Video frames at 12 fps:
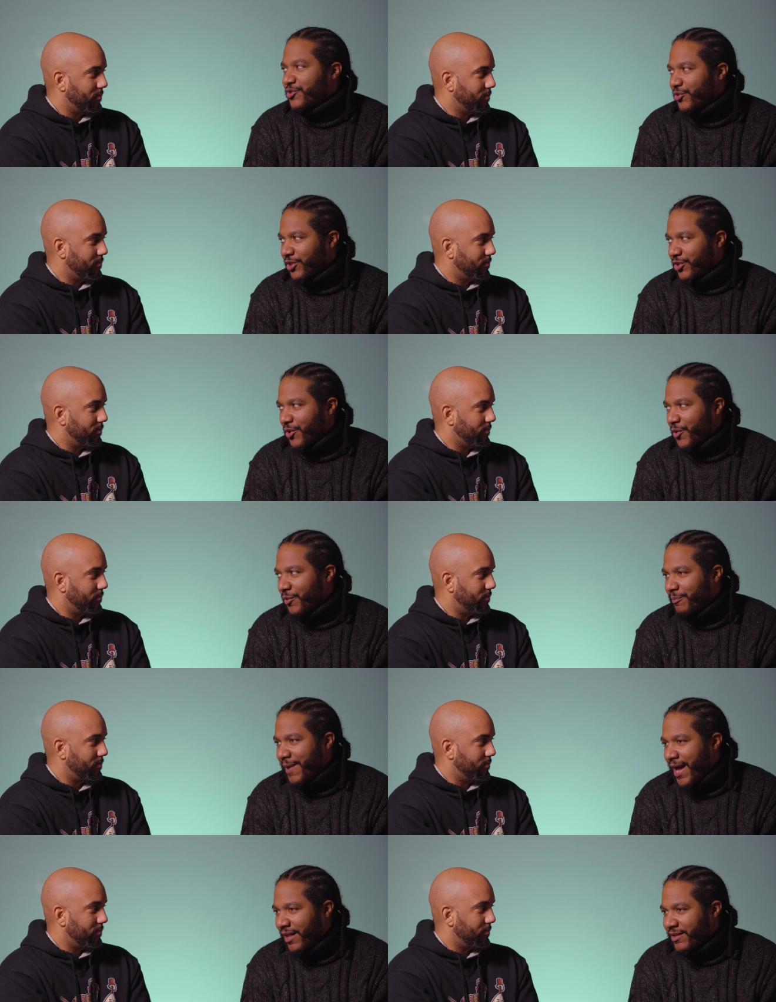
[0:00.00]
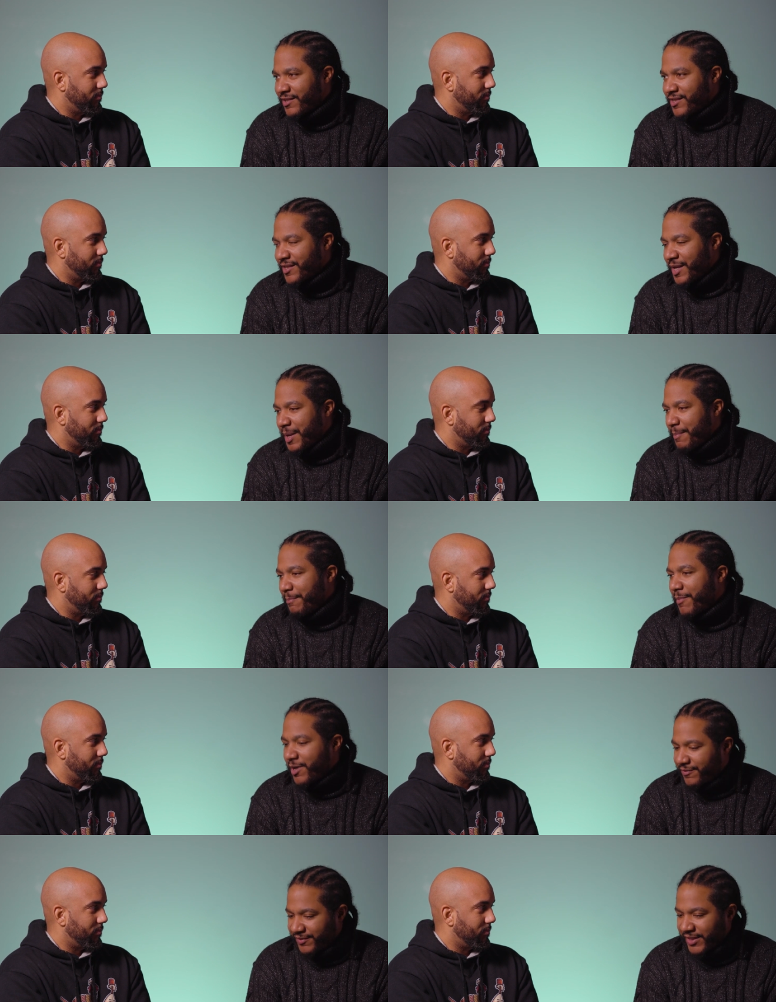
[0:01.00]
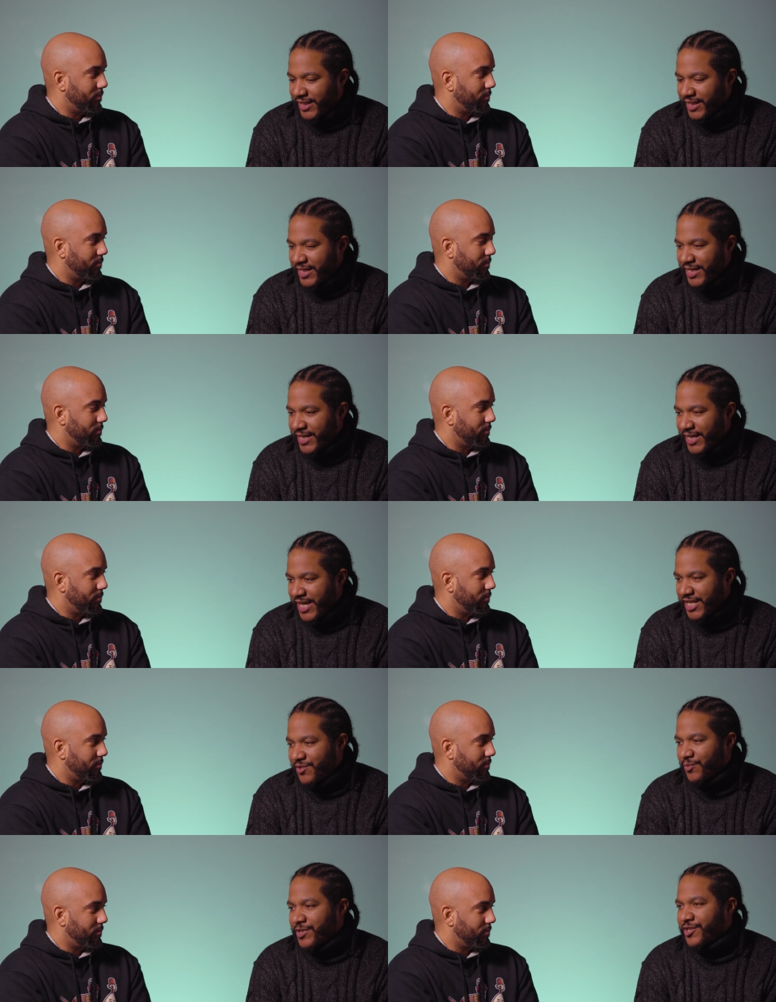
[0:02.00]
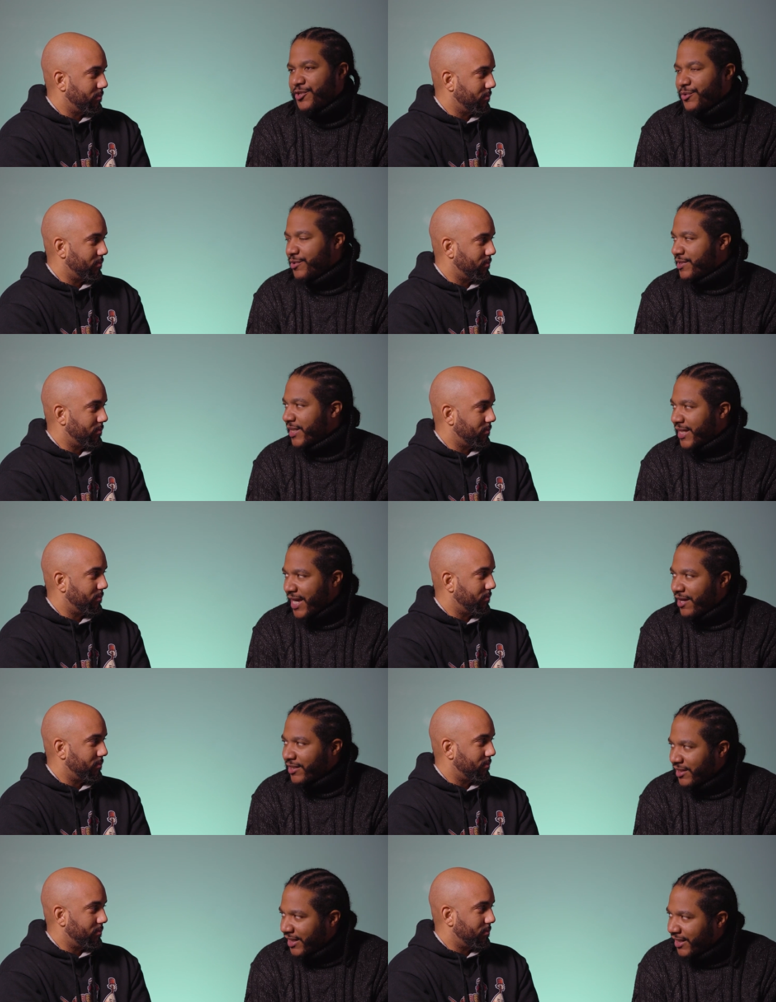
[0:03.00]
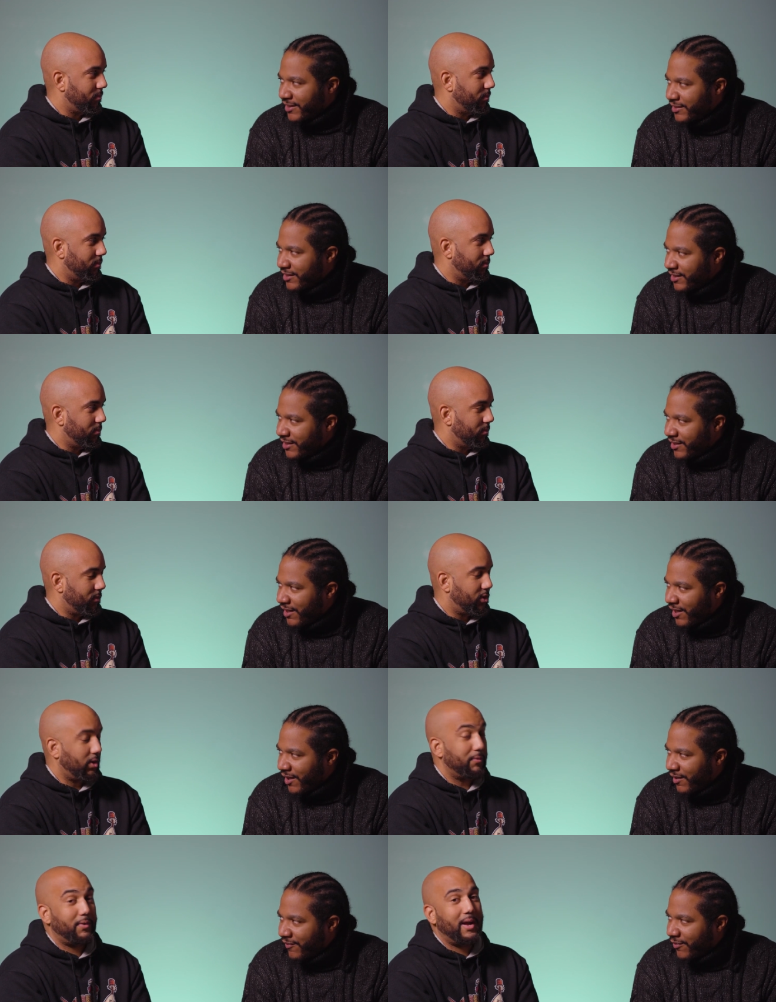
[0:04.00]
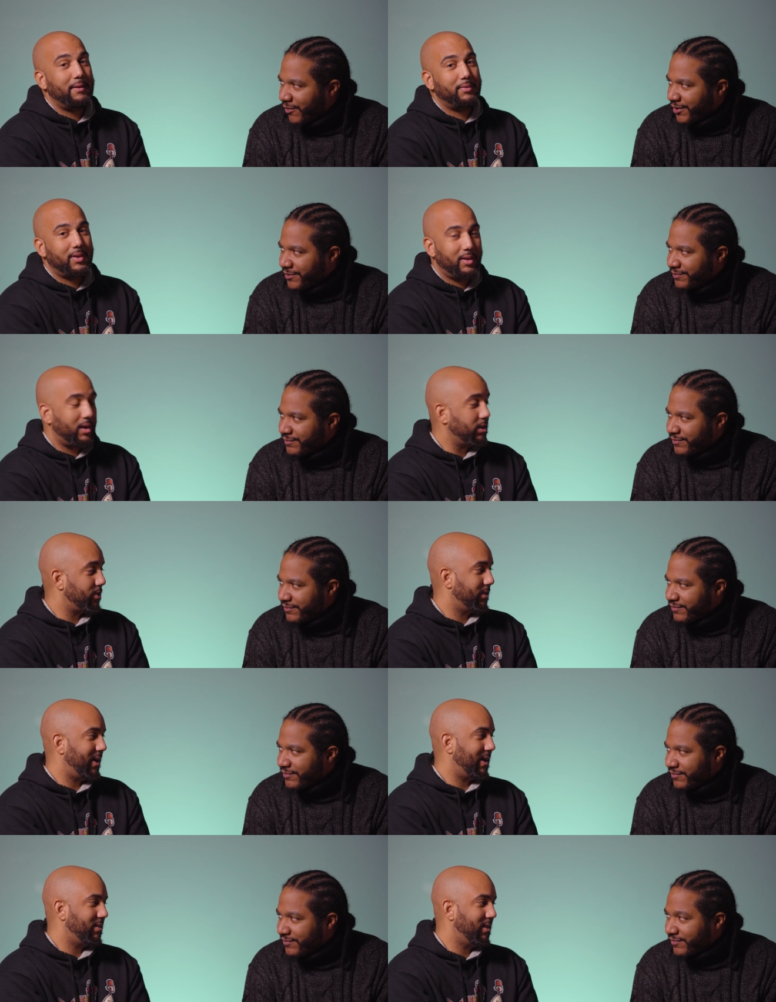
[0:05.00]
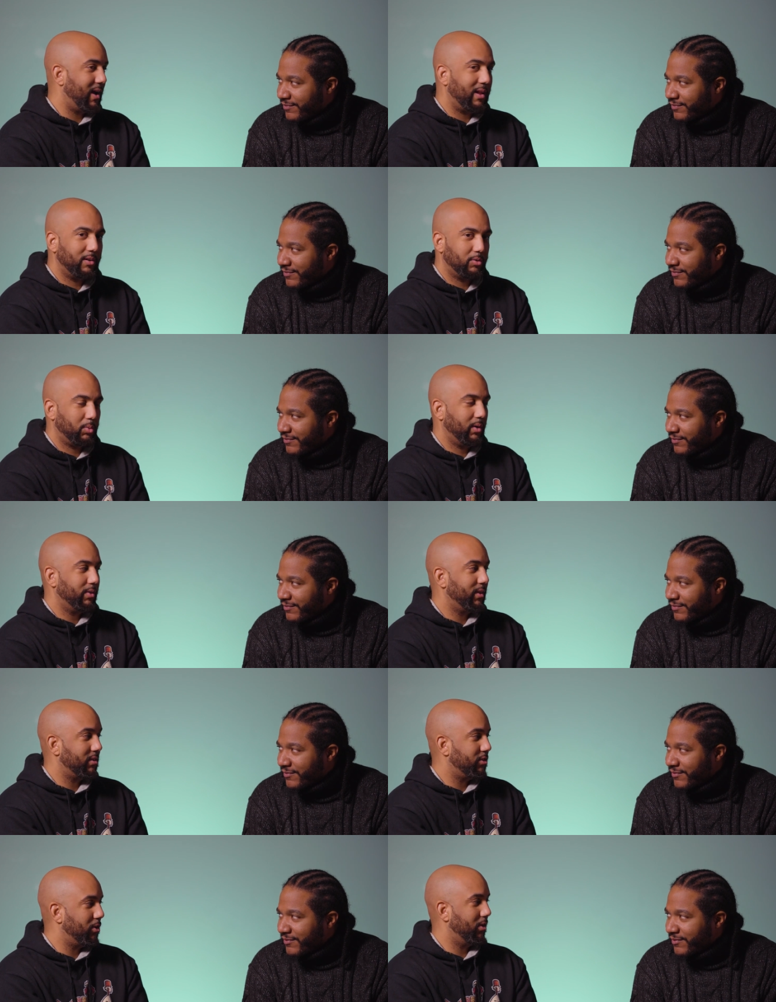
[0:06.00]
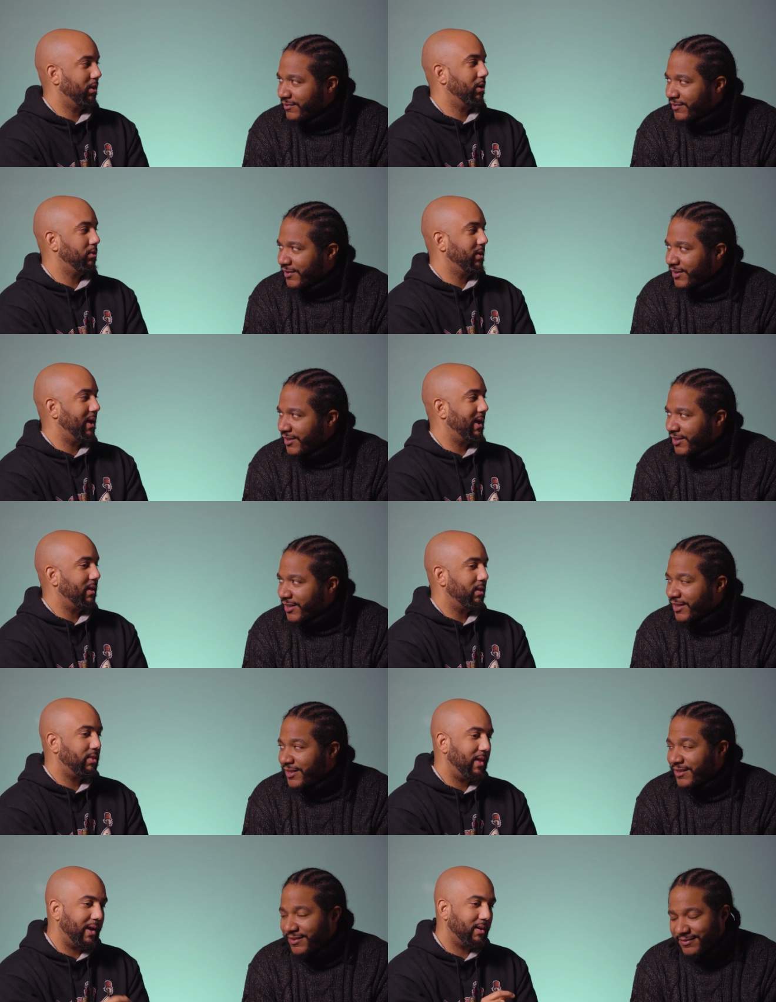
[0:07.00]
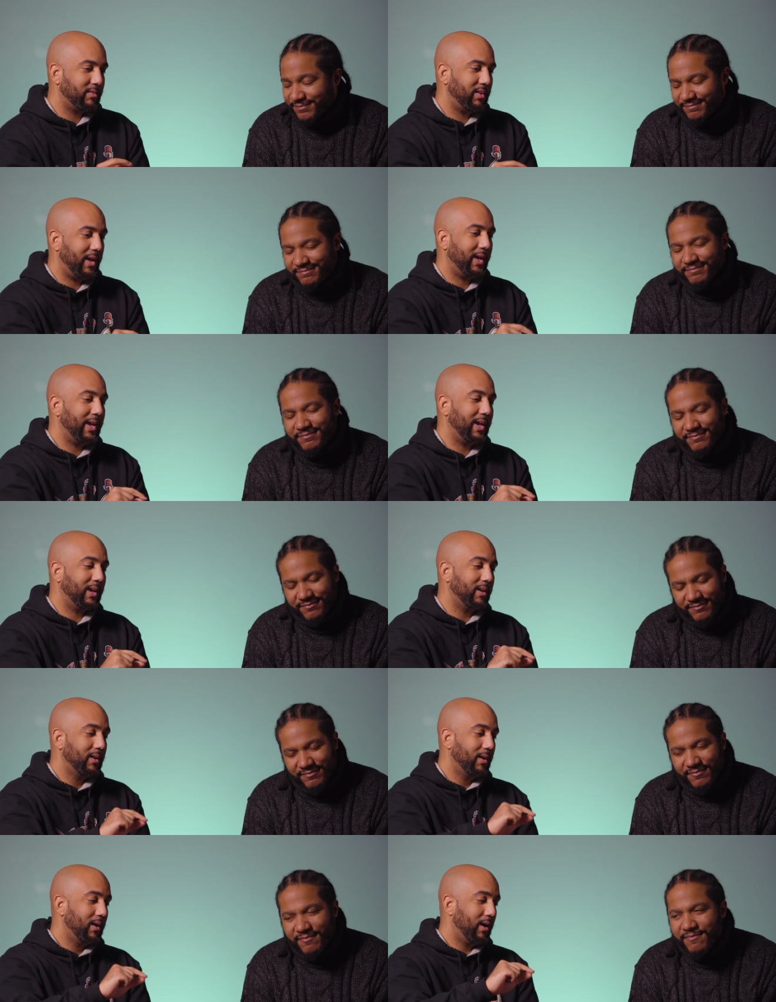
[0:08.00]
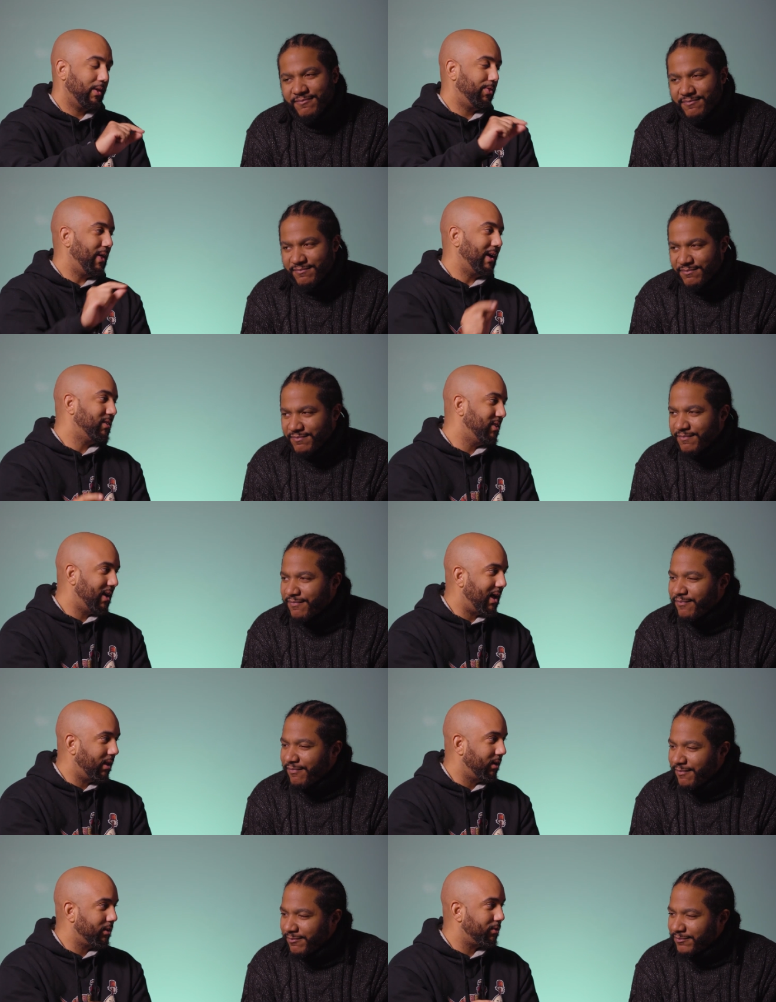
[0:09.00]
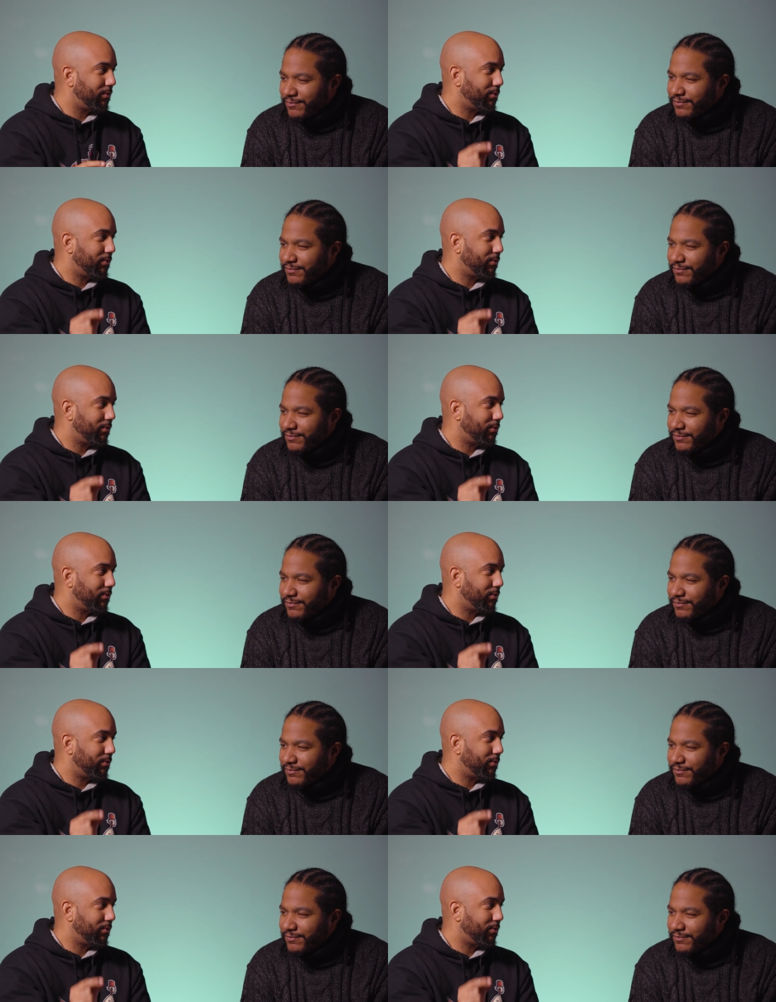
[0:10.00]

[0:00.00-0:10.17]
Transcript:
Speaker 1: student loan balance monthly is what's used to calculate.
Speaker 2: So if I have $100,000 worth of student loan debt, they are taking $1,000